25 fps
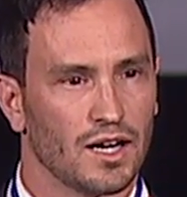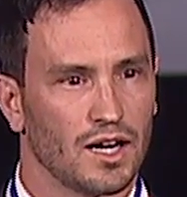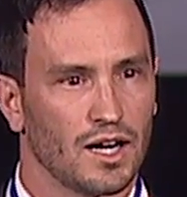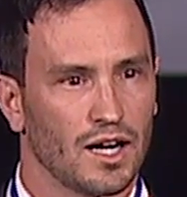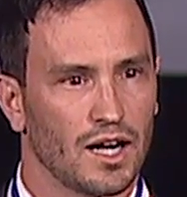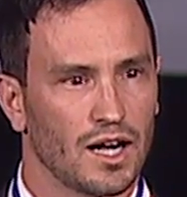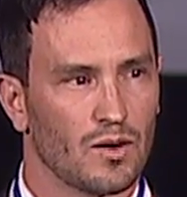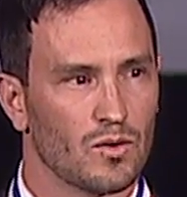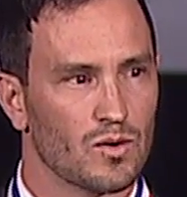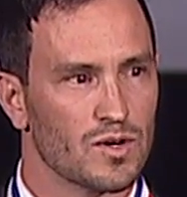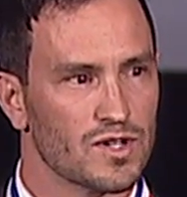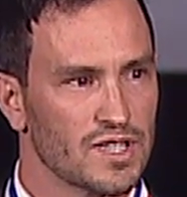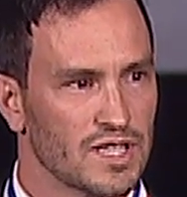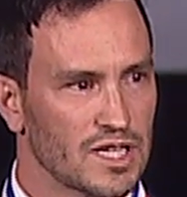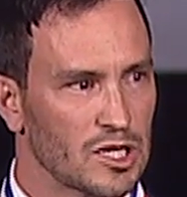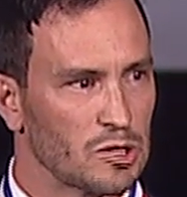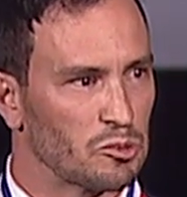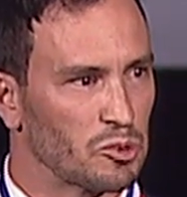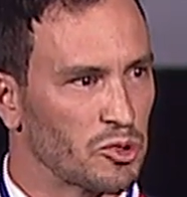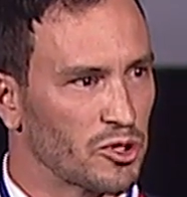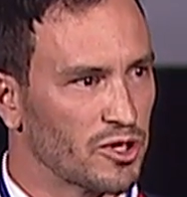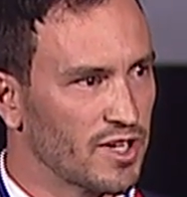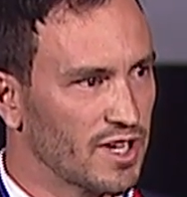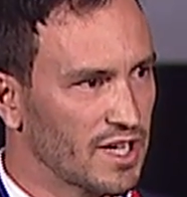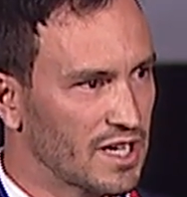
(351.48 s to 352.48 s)
I was in a
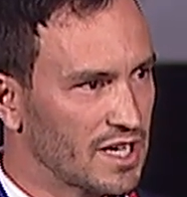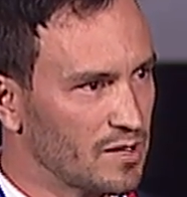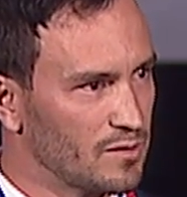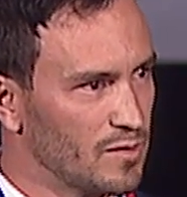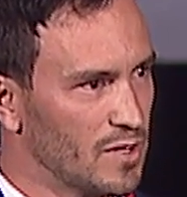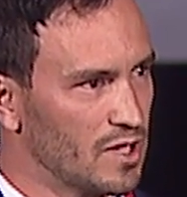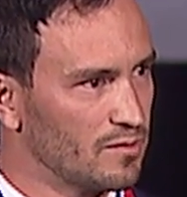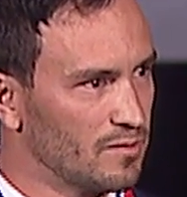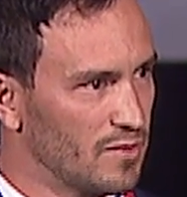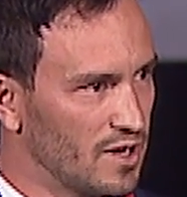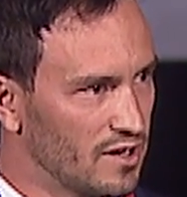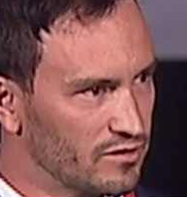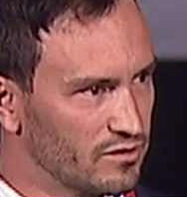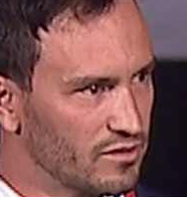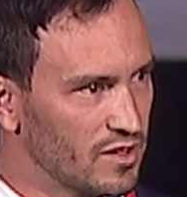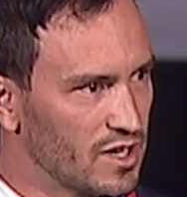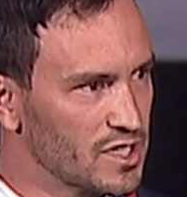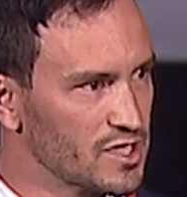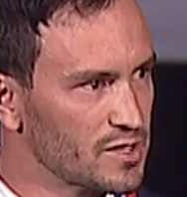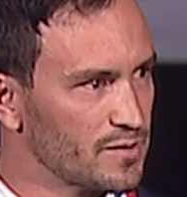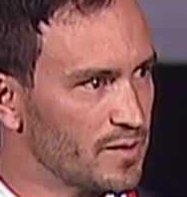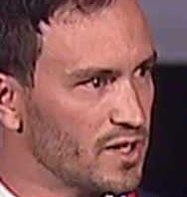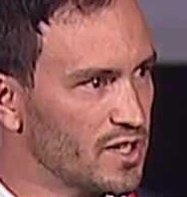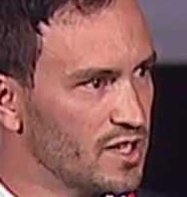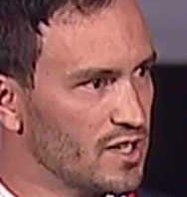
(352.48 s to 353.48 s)
predicament my
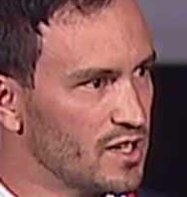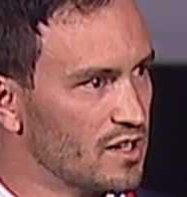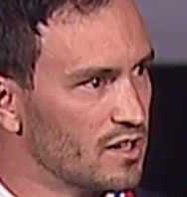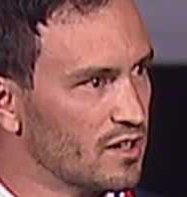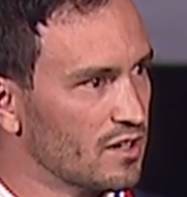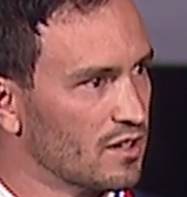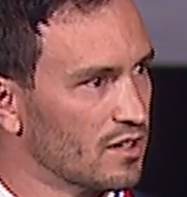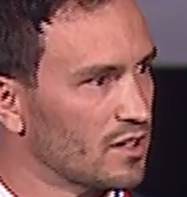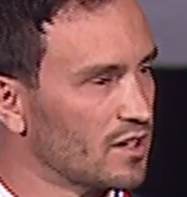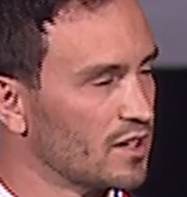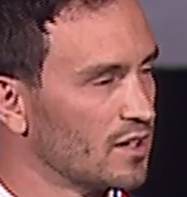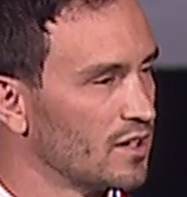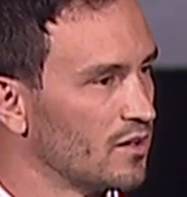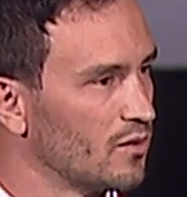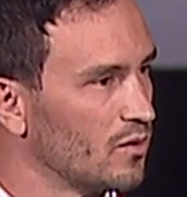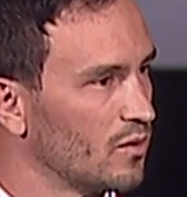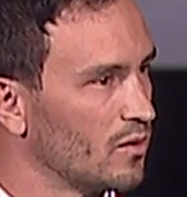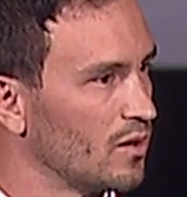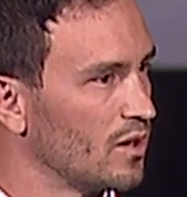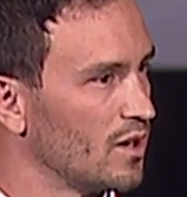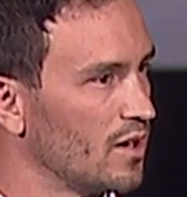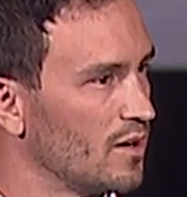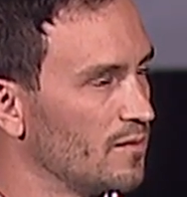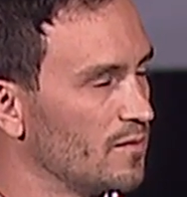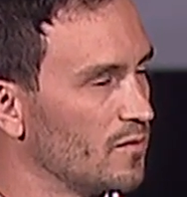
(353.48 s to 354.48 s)
freshman year
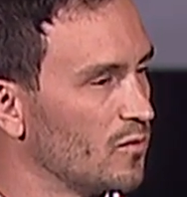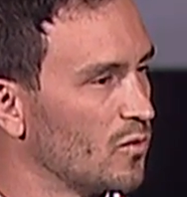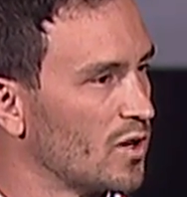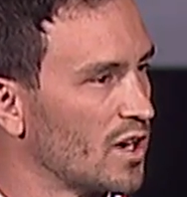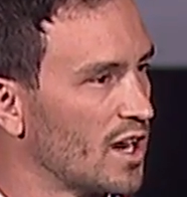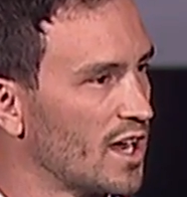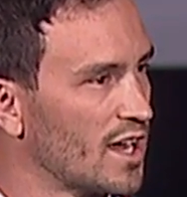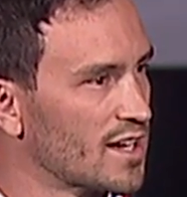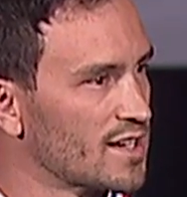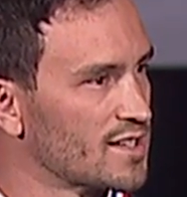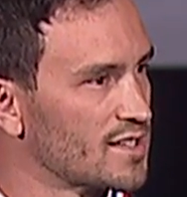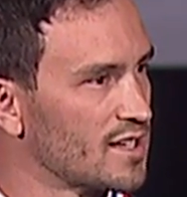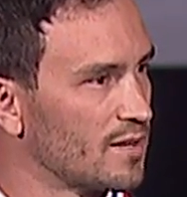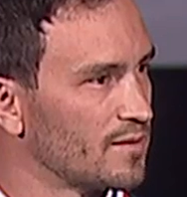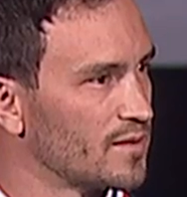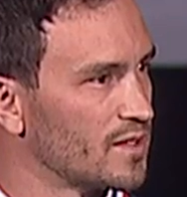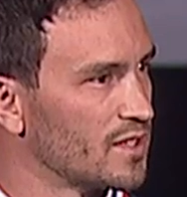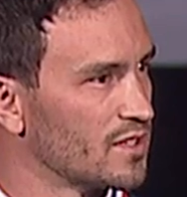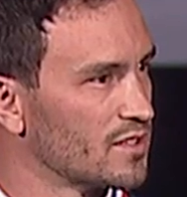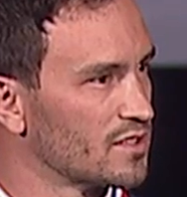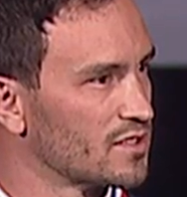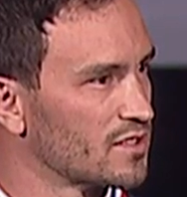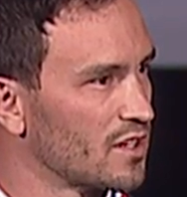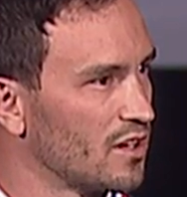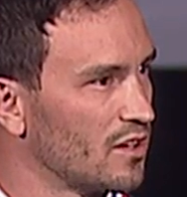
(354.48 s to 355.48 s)
when I accepted
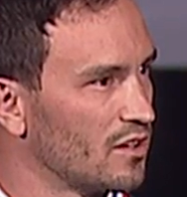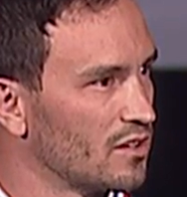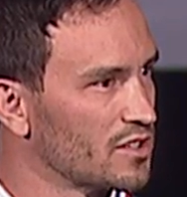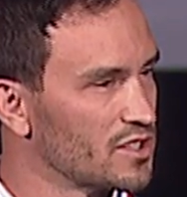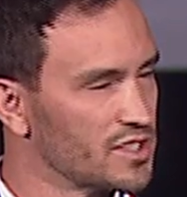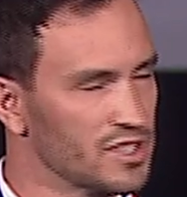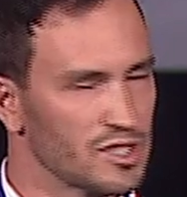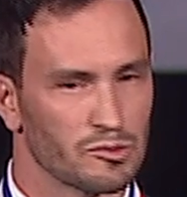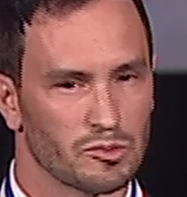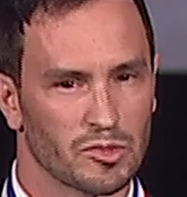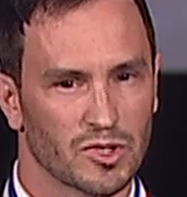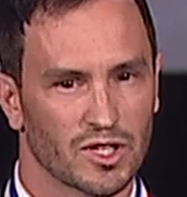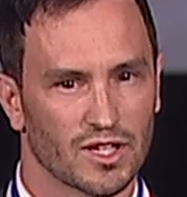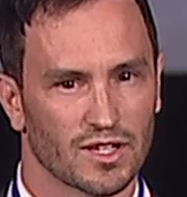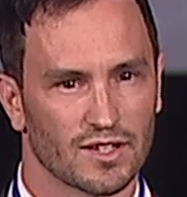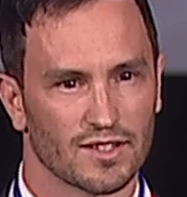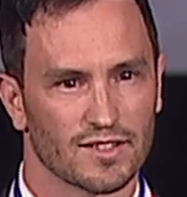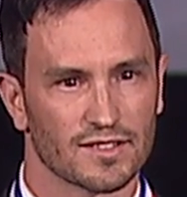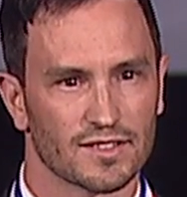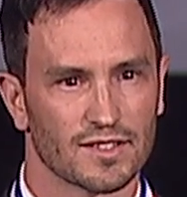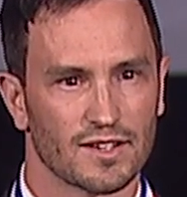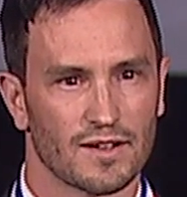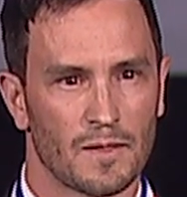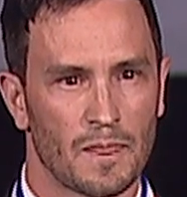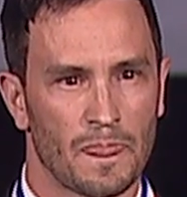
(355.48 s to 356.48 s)
a scholarship
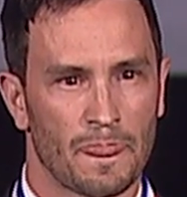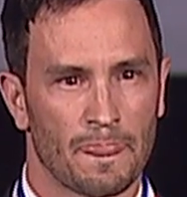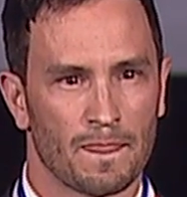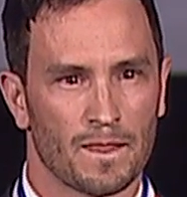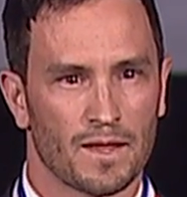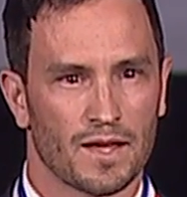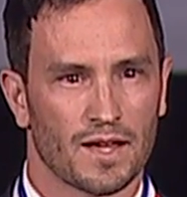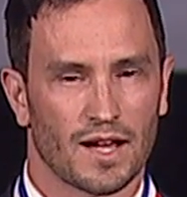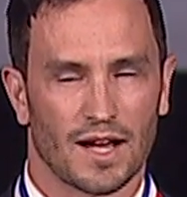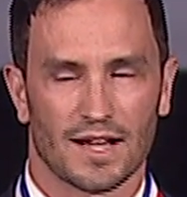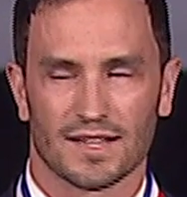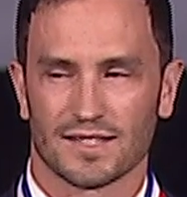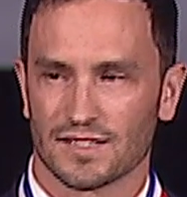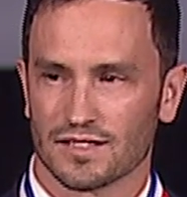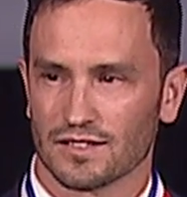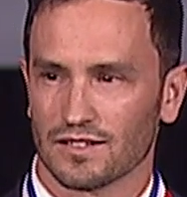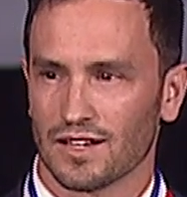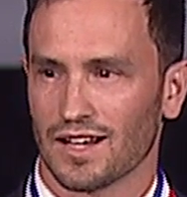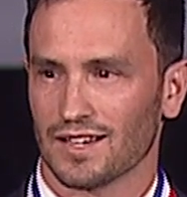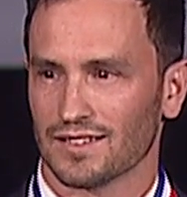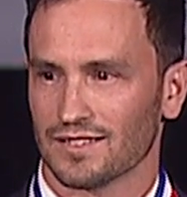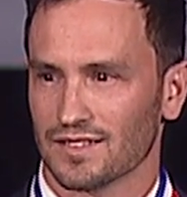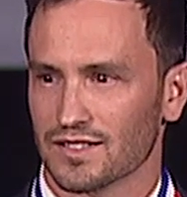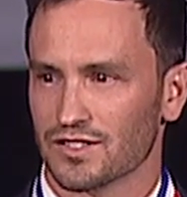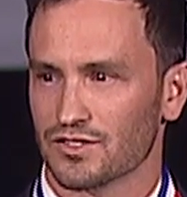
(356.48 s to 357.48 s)
because I still
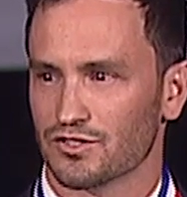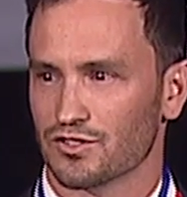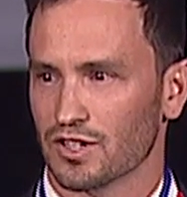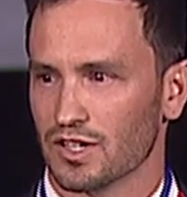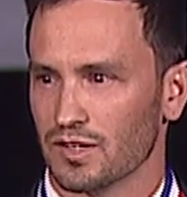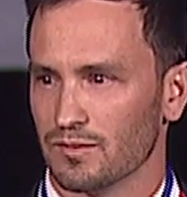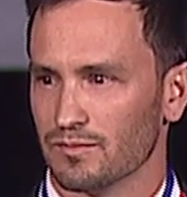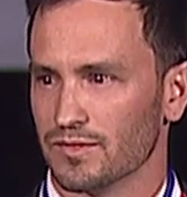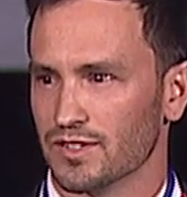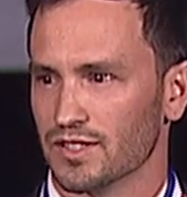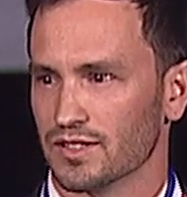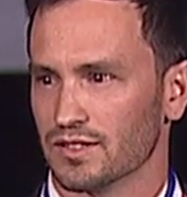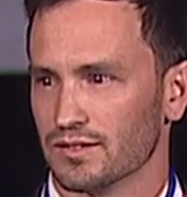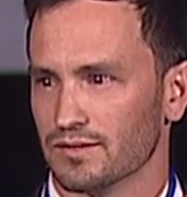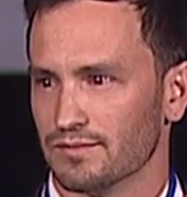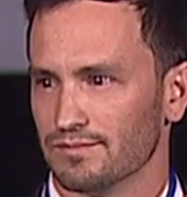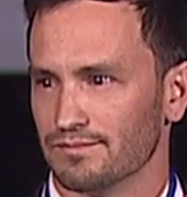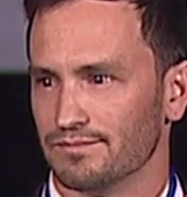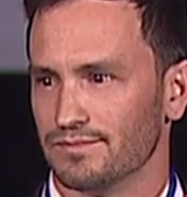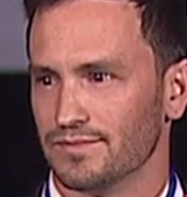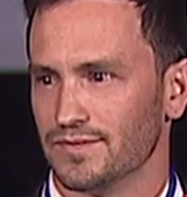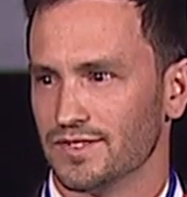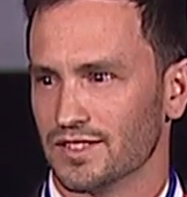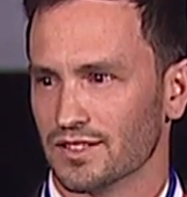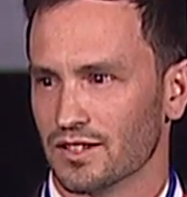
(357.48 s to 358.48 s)
had this dream to
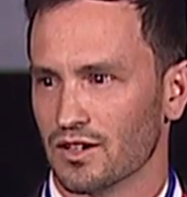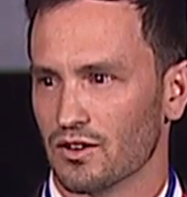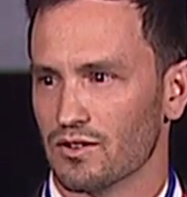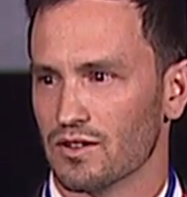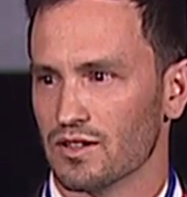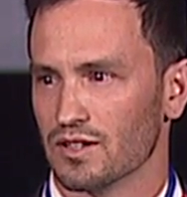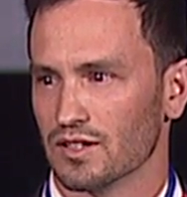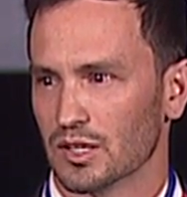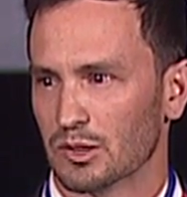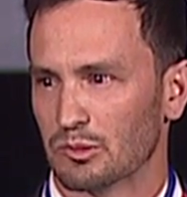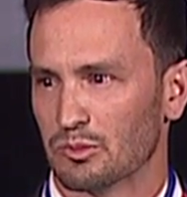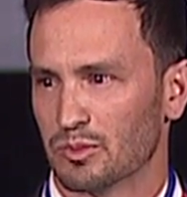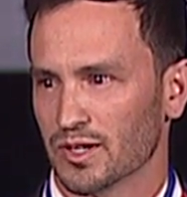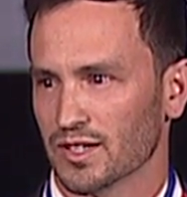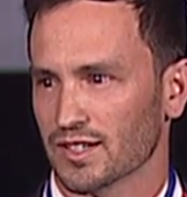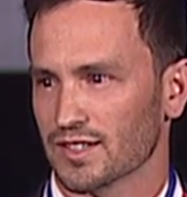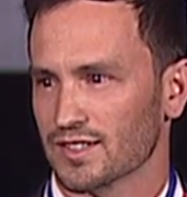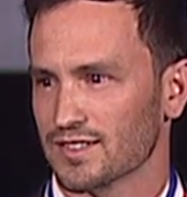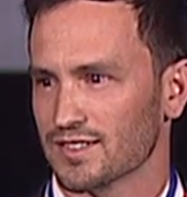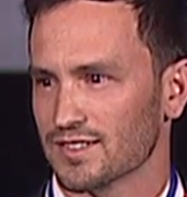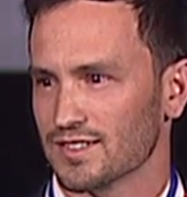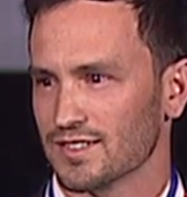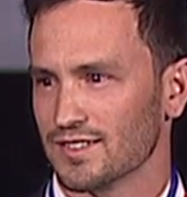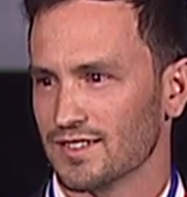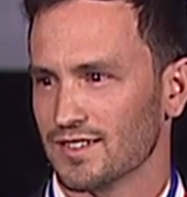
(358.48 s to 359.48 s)
go to the
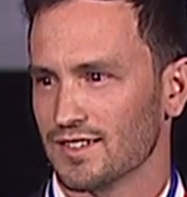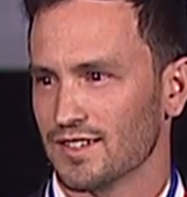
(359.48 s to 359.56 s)
Olympics.